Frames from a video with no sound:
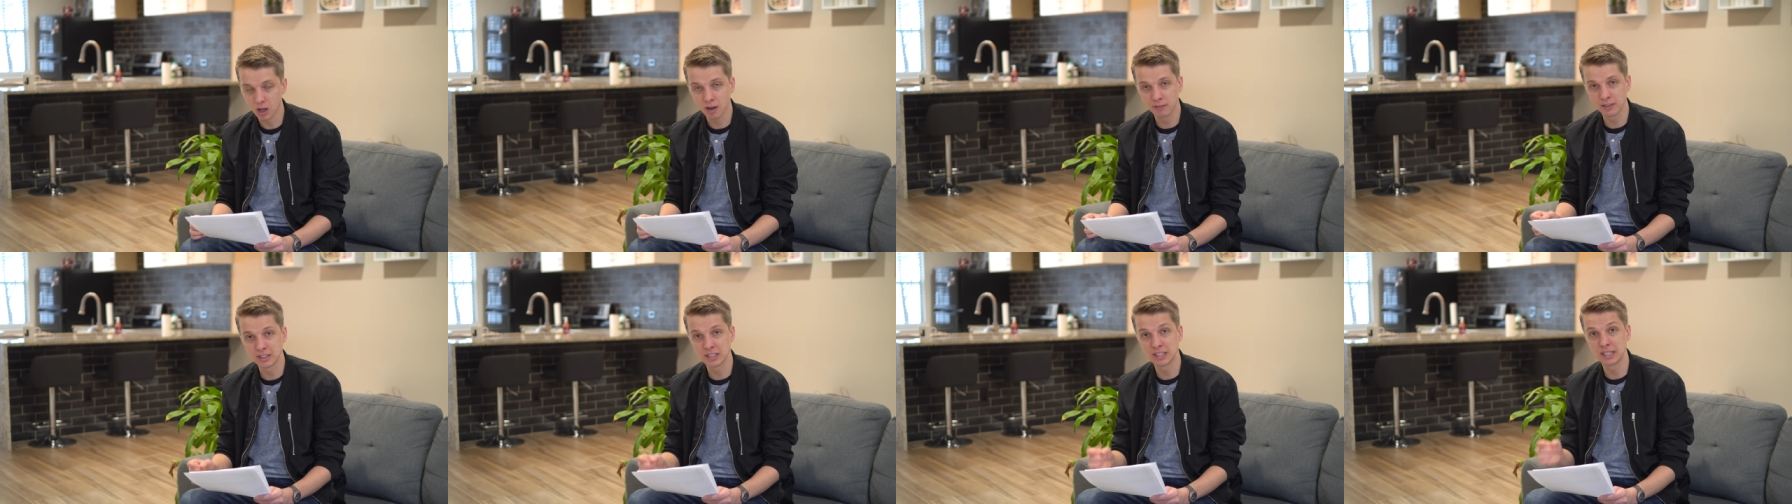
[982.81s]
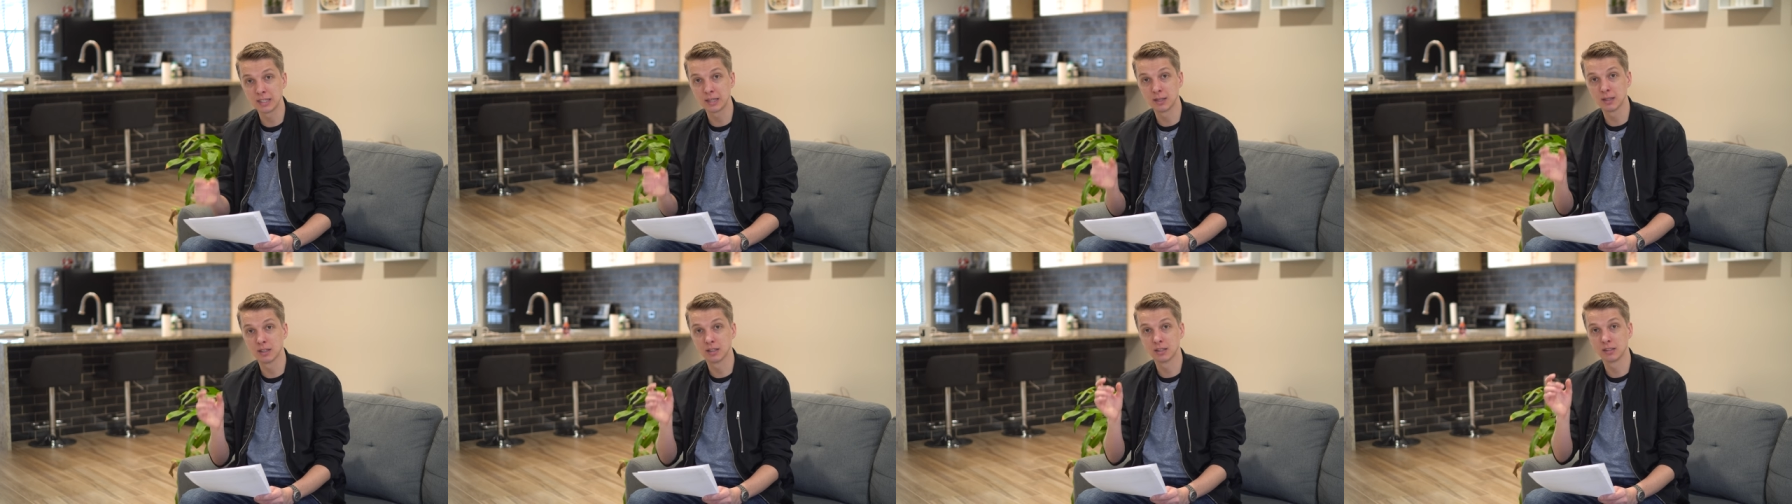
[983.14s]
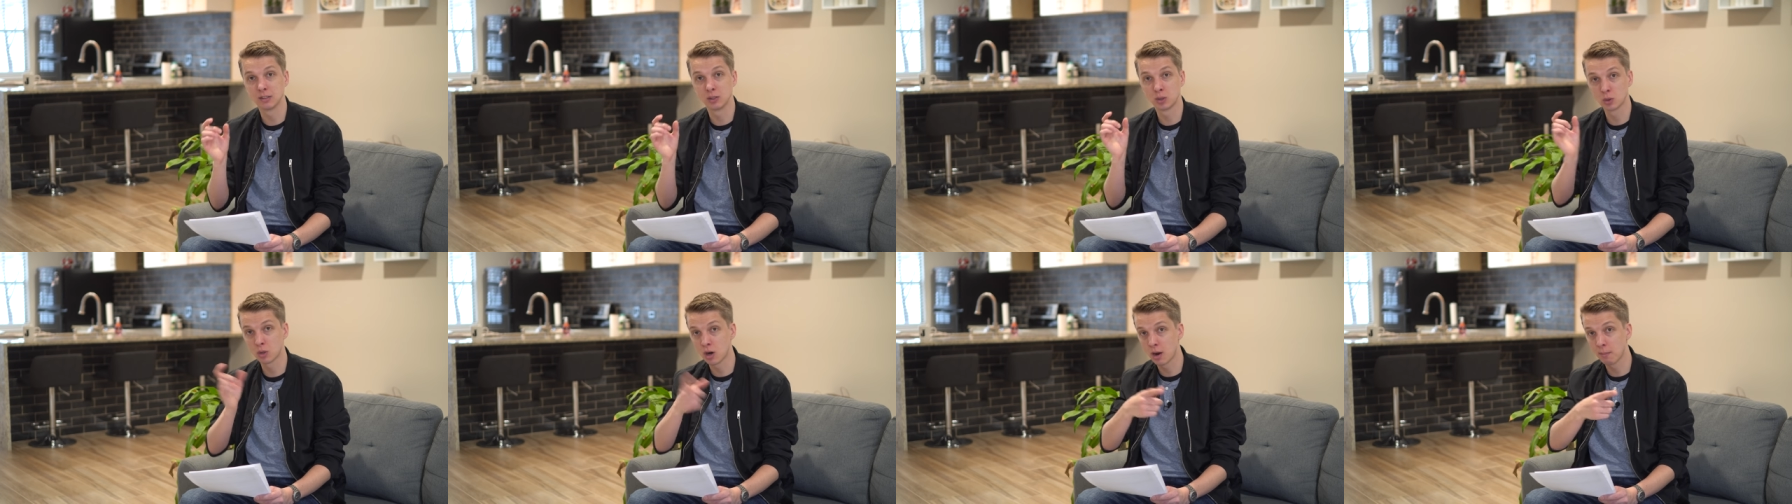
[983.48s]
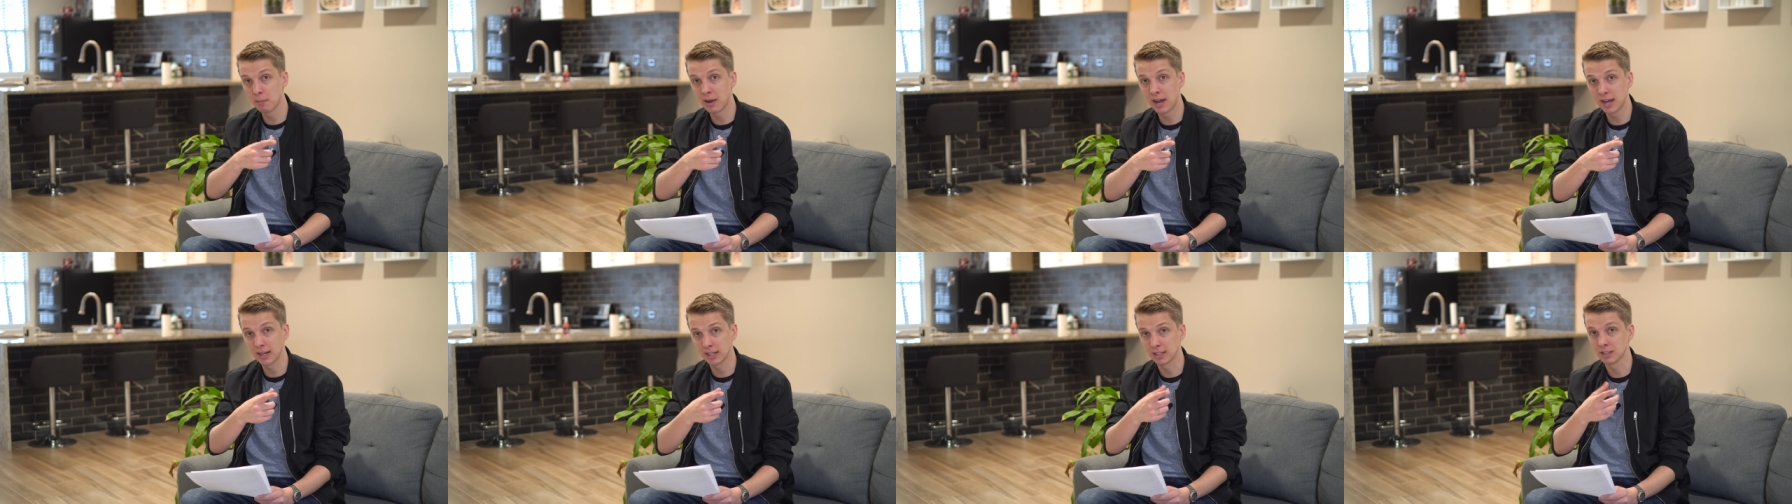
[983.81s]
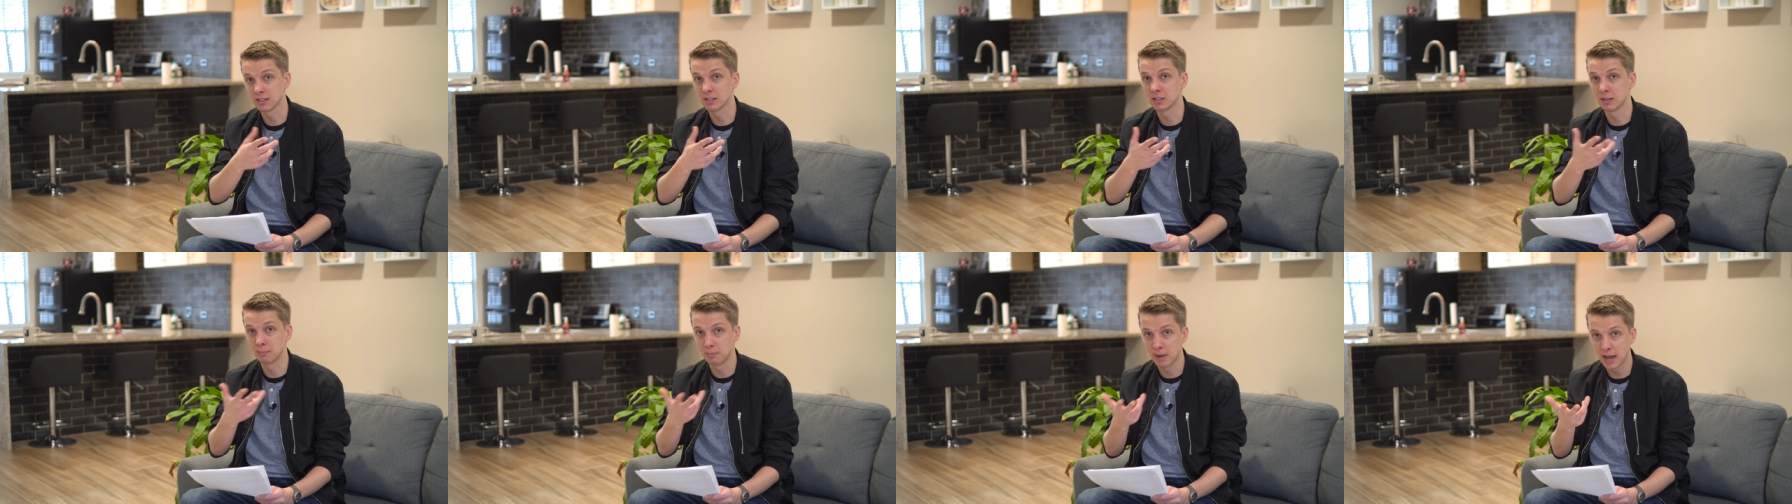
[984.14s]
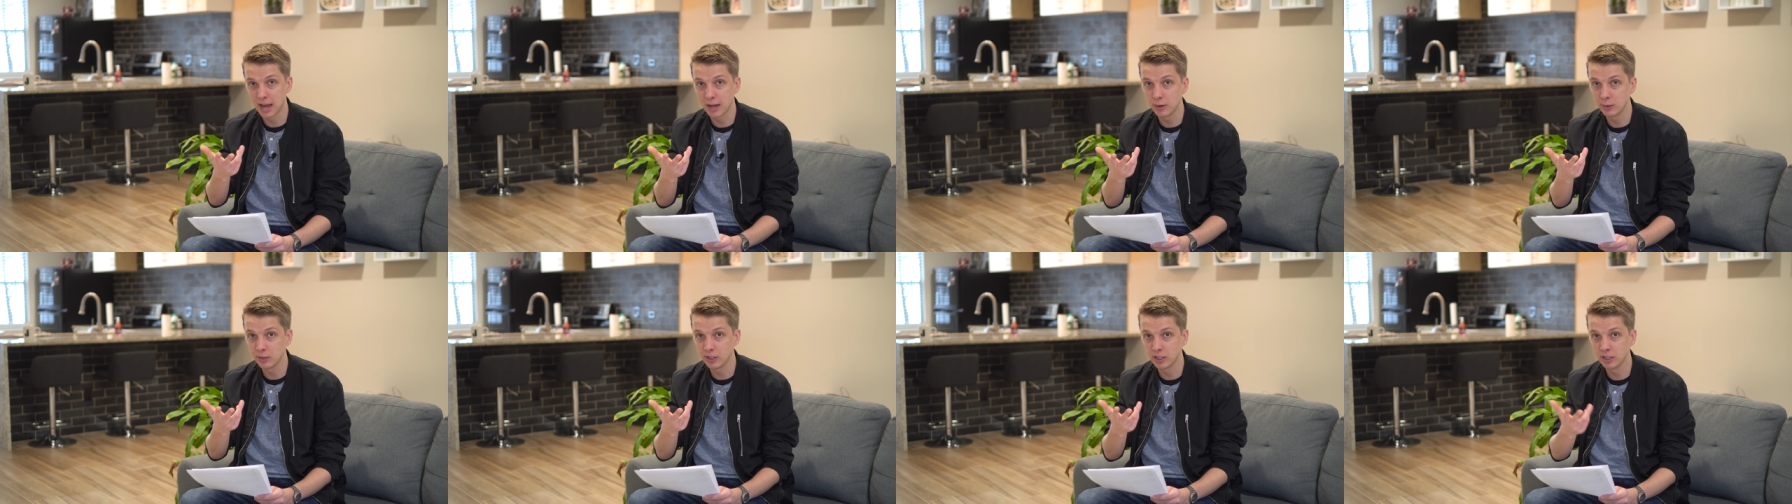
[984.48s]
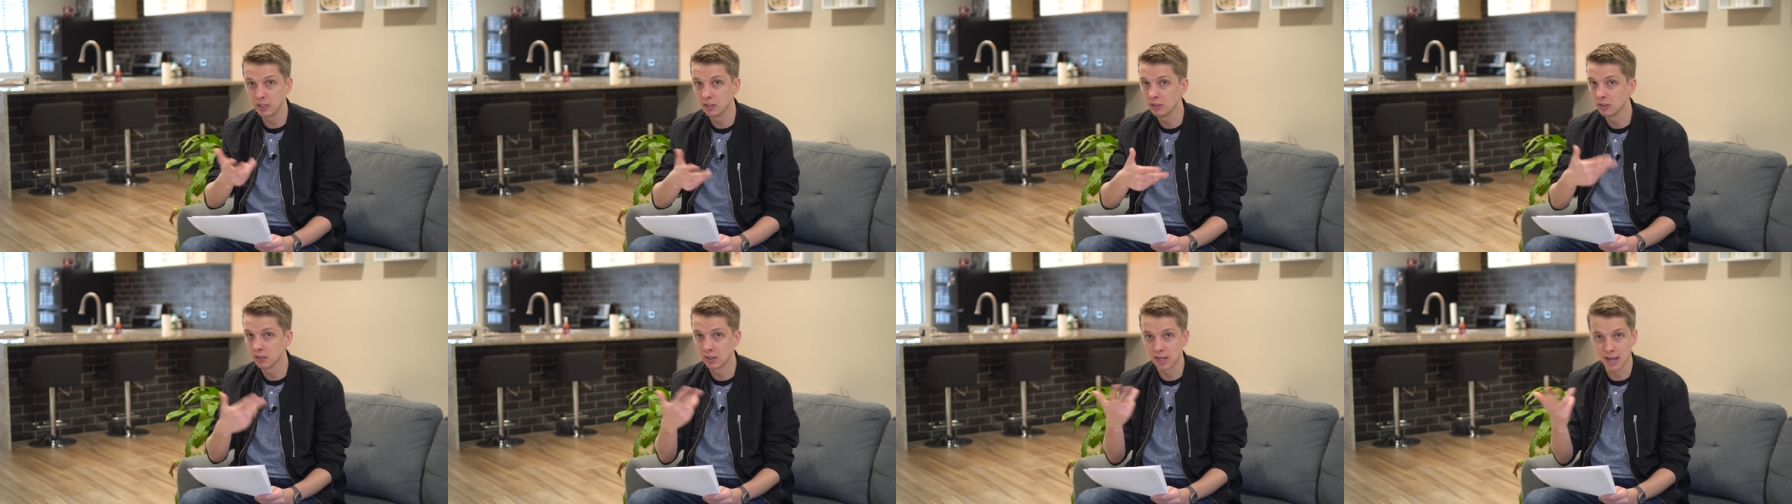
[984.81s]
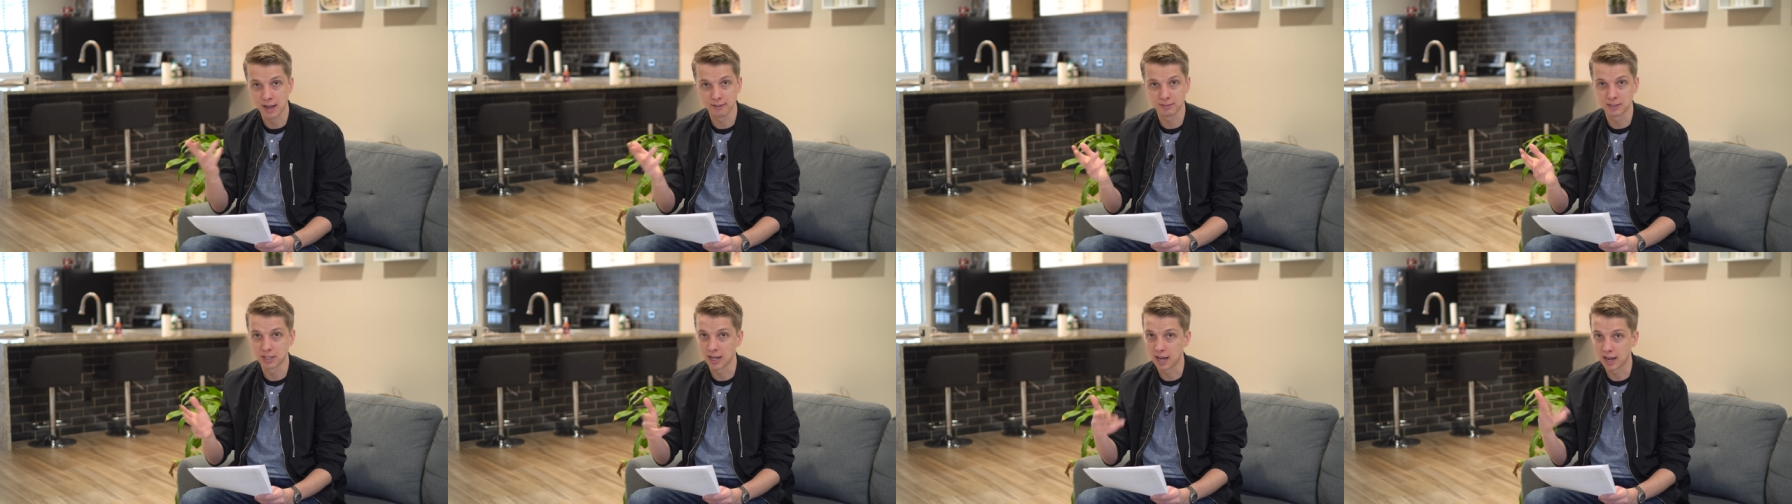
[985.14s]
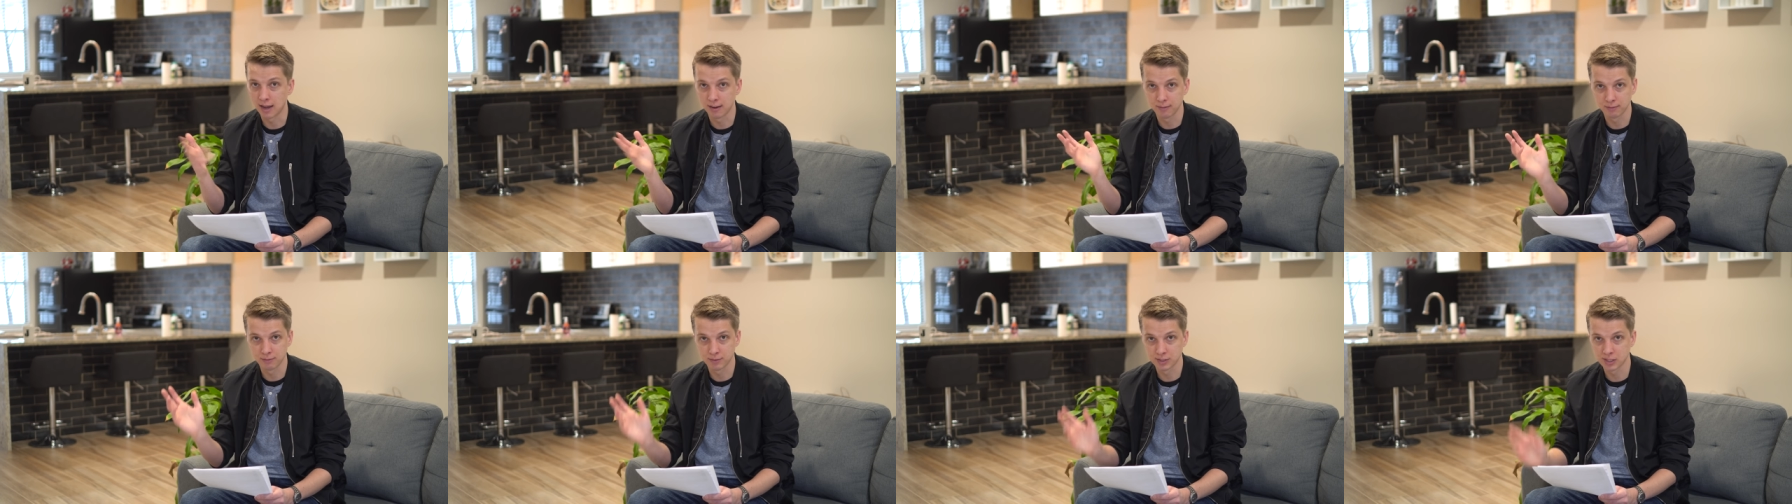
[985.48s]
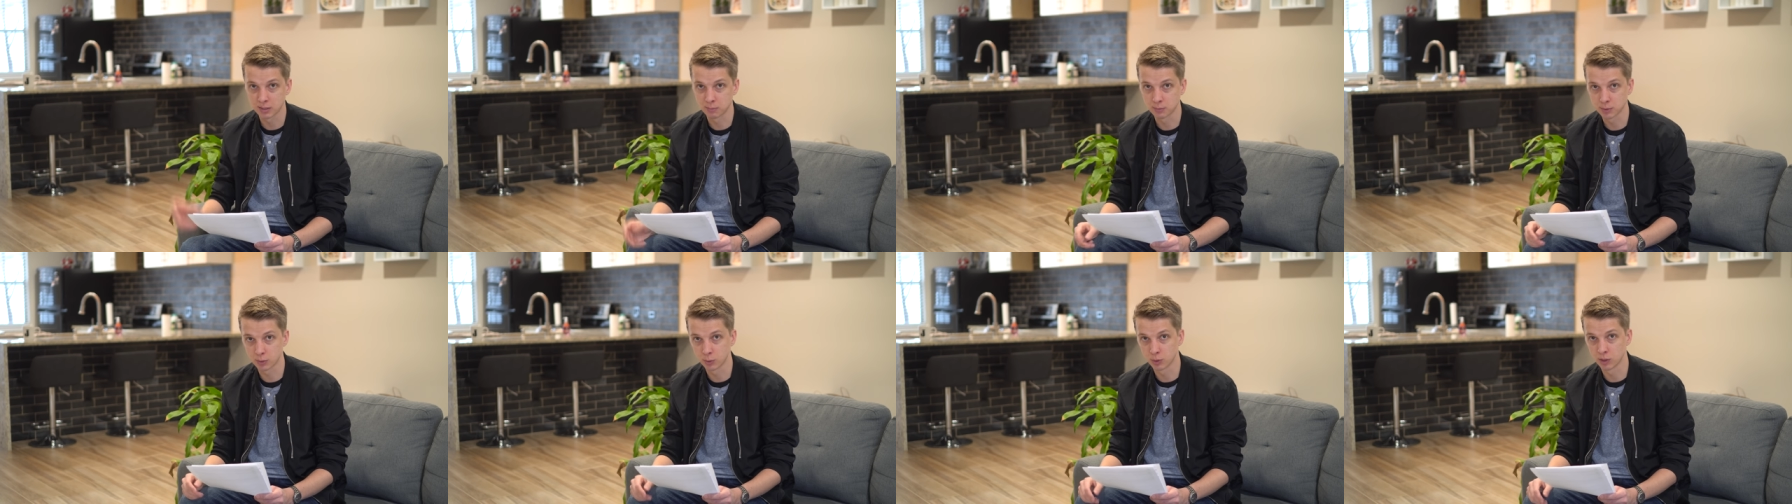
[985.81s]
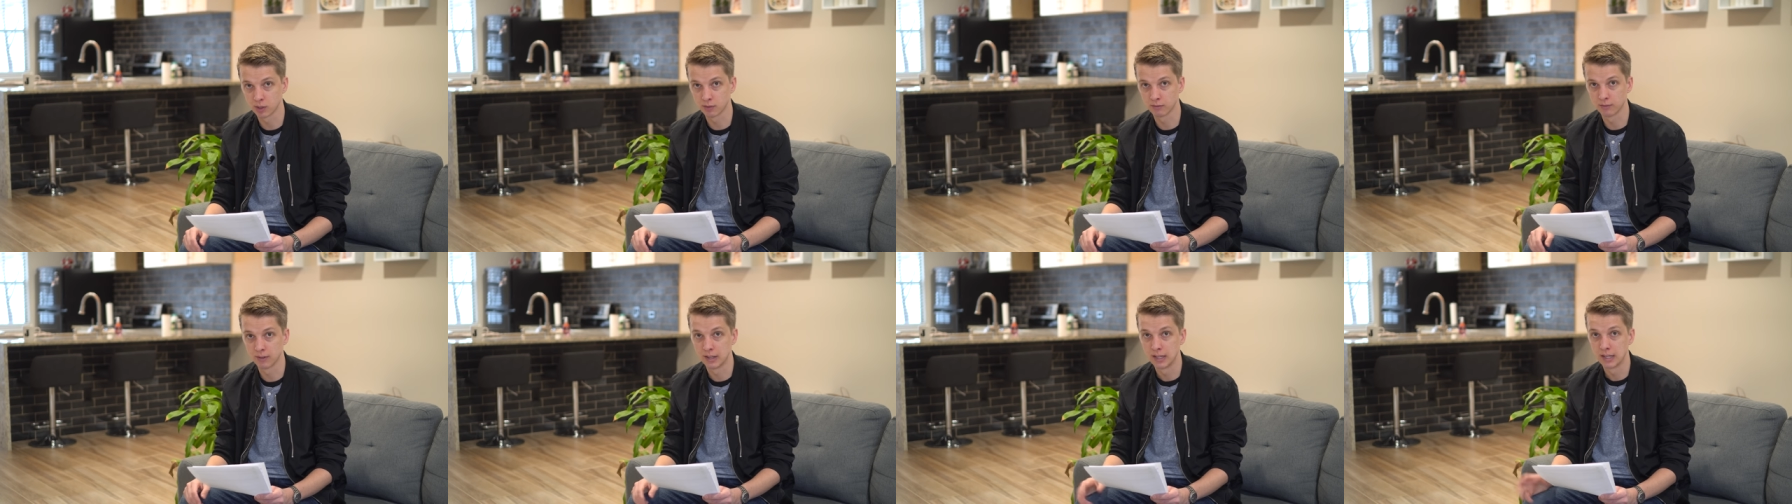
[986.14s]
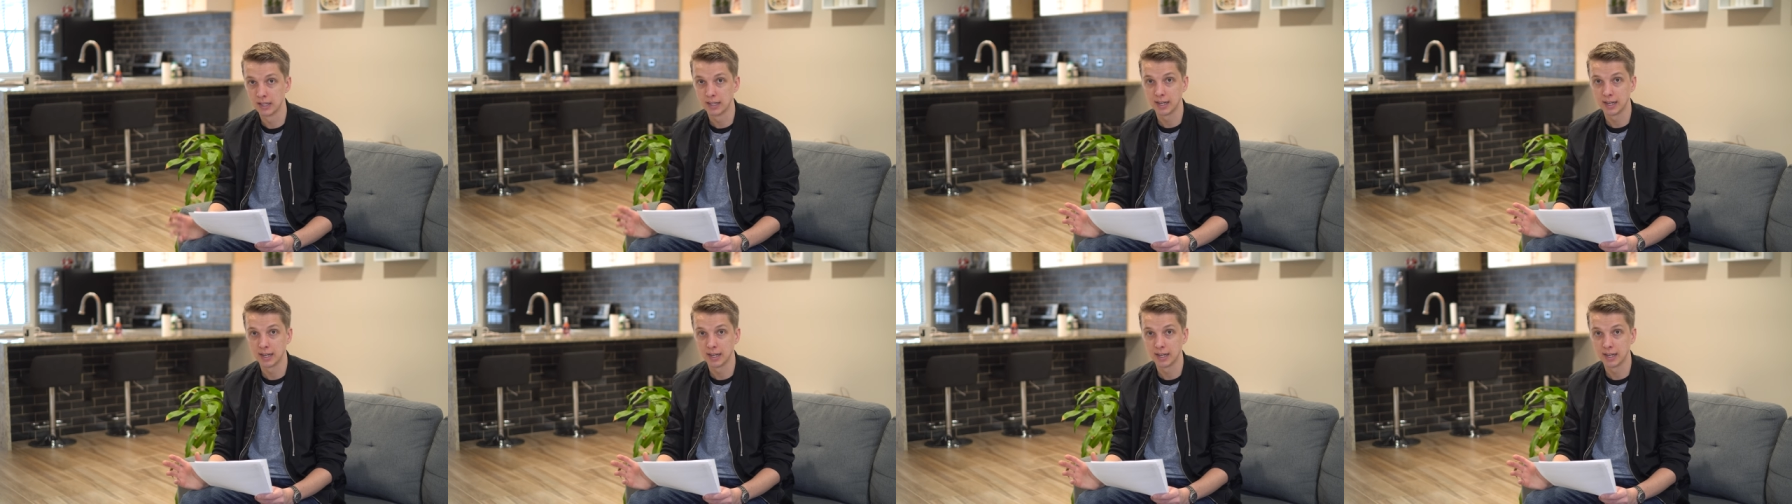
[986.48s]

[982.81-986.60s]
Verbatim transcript: Obviously the drawback is the battery. You're gonna have to have some sort of